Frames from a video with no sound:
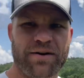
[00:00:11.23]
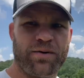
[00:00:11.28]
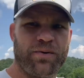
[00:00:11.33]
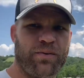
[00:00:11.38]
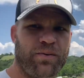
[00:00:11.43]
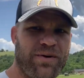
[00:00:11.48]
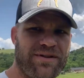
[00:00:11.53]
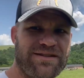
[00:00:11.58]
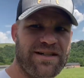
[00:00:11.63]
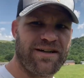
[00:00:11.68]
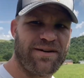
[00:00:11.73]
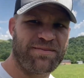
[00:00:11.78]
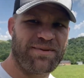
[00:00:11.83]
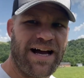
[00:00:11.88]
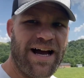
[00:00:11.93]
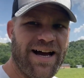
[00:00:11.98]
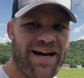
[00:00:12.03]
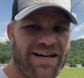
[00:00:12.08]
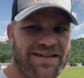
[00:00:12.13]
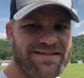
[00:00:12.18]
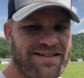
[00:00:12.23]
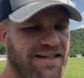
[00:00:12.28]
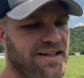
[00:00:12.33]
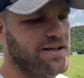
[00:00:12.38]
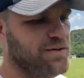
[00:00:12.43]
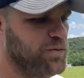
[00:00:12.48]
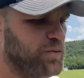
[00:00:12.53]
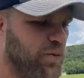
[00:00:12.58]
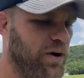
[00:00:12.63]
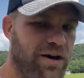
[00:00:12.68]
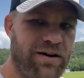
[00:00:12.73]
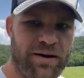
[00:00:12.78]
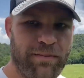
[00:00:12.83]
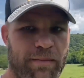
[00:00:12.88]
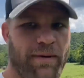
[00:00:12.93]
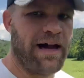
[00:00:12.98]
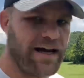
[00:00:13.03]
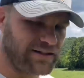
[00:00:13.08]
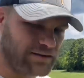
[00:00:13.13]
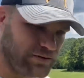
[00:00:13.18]
What's up, guys, and welcome
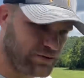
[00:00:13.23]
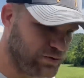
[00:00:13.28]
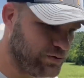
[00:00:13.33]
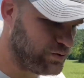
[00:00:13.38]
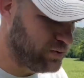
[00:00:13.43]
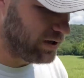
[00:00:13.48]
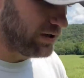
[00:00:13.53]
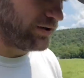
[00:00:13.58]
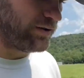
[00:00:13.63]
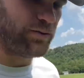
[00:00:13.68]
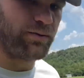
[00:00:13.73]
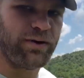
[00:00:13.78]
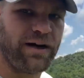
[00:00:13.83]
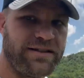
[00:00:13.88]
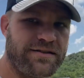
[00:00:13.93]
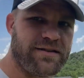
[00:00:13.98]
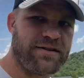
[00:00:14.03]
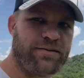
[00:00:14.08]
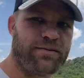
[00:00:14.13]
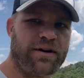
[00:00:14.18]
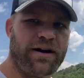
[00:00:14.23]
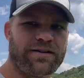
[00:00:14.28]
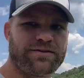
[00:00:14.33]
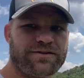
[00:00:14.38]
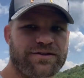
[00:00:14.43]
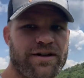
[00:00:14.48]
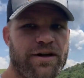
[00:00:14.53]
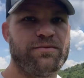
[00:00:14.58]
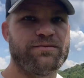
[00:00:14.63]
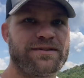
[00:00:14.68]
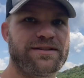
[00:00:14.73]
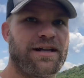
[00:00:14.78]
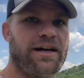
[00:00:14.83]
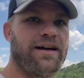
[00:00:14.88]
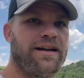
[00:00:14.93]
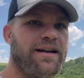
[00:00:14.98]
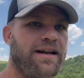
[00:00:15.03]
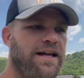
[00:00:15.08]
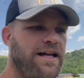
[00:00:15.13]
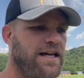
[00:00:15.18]
back to Raising the Rogers
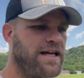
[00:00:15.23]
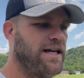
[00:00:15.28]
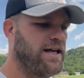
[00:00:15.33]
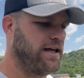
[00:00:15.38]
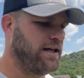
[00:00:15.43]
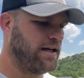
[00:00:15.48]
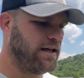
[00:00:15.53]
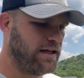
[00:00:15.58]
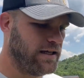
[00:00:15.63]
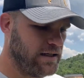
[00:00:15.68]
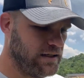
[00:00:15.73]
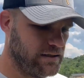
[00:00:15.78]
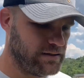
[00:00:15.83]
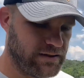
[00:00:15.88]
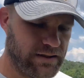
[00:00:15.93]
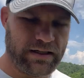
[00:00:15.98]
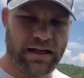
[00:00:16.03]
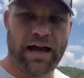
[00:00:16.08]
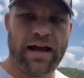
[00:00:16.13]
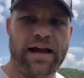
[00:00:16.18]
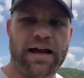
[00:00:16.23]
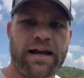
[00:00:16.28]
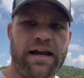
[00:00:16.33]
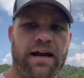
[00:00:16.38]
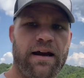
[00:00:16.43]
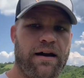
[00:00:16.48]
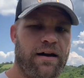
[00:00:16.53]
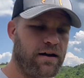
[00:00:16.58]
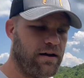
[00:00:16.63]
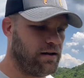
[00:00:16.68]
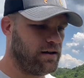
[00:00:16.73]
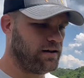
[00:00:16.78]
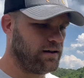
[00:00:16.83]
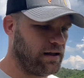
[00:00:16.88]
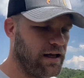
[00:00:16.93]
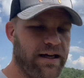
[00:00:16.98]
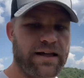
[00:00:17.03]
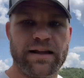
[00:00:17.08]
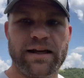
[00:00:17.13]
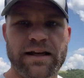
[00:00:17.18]
Homestead. Today,
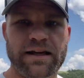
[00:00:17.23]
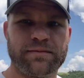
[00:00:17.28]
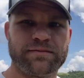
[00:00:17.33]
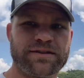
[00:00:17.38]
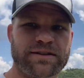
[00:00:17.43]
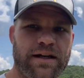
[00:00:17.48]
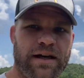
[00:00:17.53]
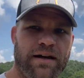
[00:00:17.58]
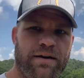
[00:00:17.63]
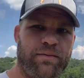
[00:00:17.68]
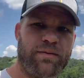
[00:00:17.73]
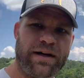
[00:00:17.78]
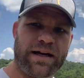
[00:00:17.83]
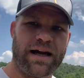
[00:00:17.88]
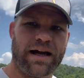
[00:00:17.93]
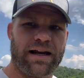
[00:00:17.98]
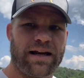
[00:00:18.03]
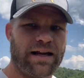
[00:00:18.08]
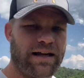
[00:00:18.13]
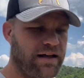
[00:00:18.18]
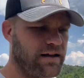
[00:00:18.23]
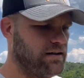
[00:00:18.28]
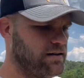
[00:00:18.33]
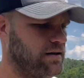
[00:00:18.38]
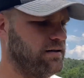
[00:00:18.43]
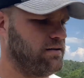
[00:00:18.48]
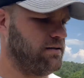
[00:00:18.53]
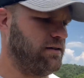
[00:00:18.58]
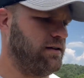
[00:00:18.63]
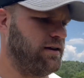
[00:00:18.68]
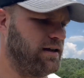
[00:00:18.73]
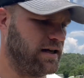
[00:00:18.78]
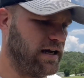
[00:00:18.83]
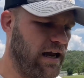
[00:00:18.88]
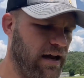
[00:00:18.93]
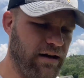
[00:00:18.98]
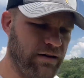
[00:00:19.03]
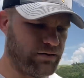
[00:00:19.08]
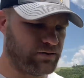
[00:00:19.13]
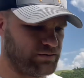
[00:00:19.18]
like Liam said, we got to get the
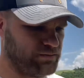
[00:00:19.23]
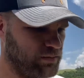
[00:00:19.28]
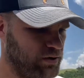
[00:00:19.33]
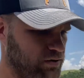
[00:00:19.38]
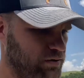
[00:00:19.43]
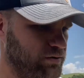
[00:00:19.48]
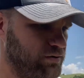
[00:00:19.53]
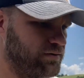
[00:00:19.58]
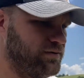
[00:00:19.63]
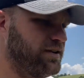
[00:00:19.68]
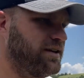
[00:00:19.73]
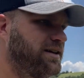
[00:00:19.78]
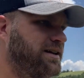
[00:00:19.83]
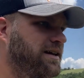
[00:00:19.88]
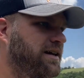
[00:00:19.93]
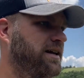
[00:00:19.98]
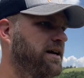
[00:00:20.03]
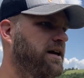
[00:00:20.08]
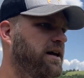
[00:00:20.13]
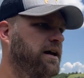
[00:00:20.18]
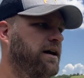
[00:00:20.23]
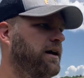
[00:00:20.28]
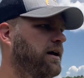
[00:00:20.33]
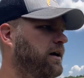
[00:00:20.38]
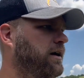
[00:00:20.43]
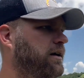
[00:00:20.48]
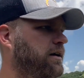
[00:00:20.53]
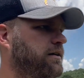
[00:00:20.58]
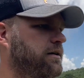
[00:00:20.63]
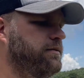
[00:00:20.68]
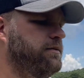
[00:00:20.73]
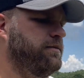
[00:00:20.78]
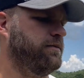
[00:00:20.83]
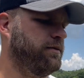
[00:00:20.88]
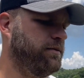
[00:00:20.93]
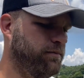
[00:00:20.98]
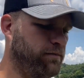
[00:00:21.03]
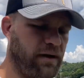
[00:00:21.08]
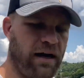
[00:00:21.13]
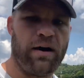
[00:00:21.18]
cows moved.
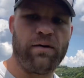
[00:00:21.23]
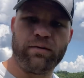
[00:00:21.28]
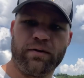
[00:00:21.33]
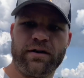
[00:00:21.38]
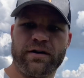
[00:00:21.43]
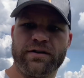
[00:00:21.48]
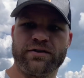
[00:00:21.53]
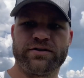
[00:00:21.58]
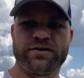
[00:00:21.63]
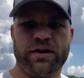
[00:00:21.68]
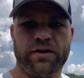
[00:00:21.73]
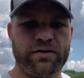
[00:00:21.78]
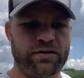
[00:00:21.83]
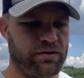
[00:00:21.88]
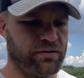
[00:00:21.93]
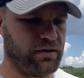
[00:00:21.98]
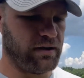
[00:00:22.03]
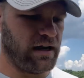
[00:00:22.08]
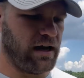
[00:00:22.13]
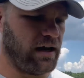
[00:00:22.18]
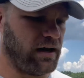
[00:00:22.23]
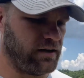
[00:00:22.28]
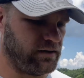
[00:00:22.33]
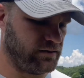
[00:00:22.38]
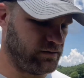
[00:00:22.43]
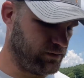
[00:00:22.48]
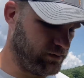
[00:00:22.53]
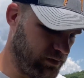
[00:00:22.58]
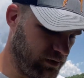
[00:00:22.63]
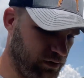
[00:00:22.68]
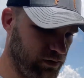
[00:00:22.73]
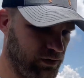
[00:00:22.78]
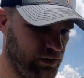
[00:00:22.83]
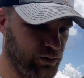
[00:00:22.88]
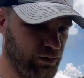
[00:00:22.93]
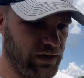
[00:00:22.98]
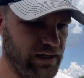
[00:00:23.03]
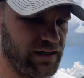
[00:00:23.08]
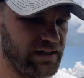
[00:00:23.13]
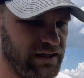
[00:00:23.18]
But I wanted to show you guys real
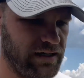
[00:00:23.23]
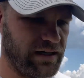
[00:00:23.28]
quick